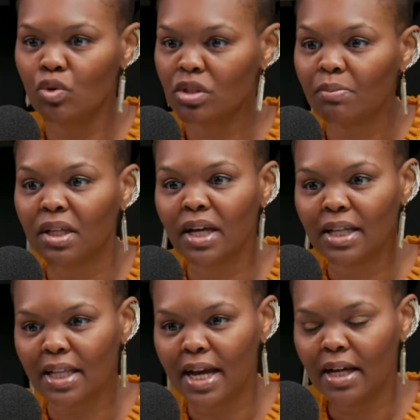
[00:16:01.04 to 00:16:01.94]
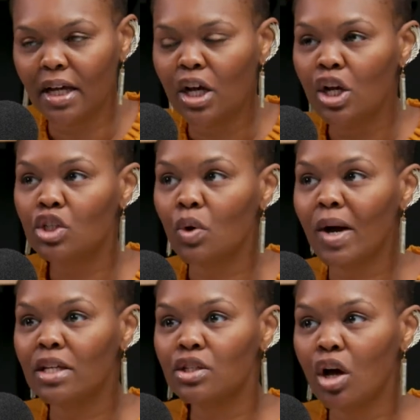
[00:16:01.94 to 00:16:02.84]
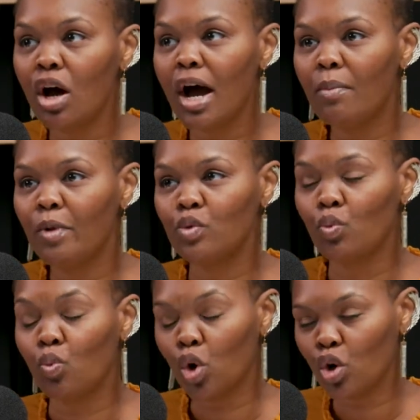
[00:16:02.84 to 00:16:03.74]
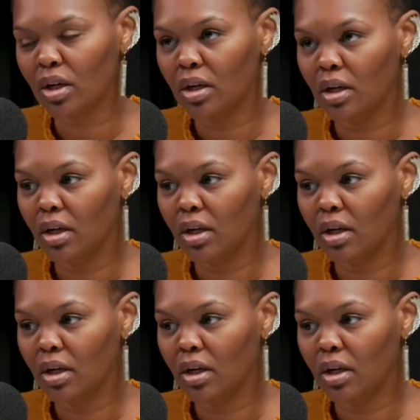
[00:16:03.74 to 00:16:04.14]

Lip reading: or something like that. Yeah. So I saw how much work